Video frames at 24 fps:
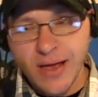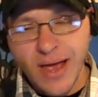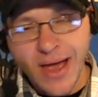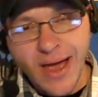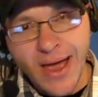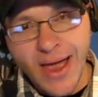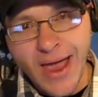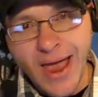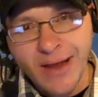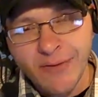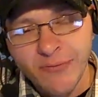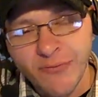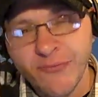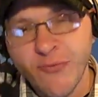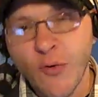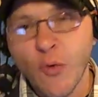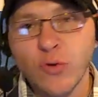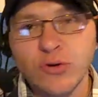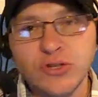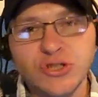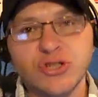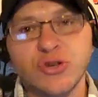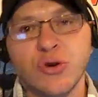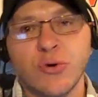and
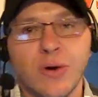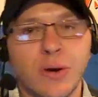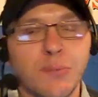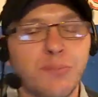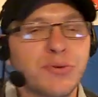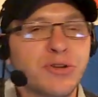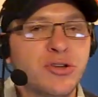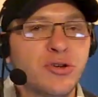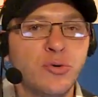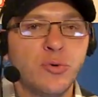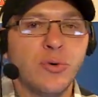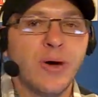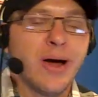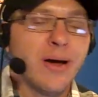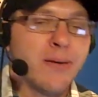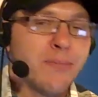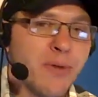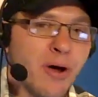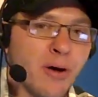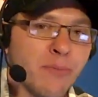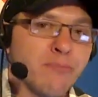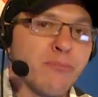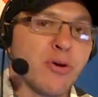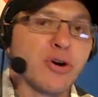force Europe to
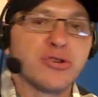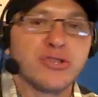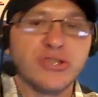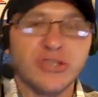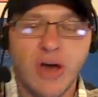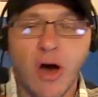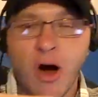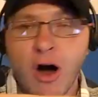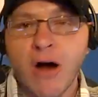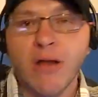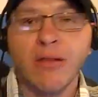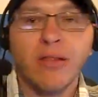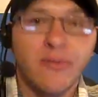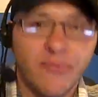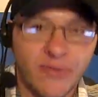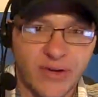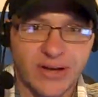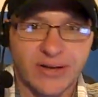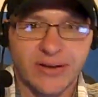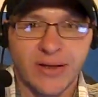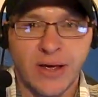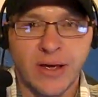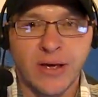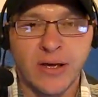immerse all of
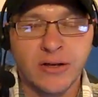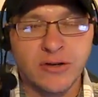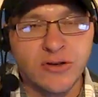it,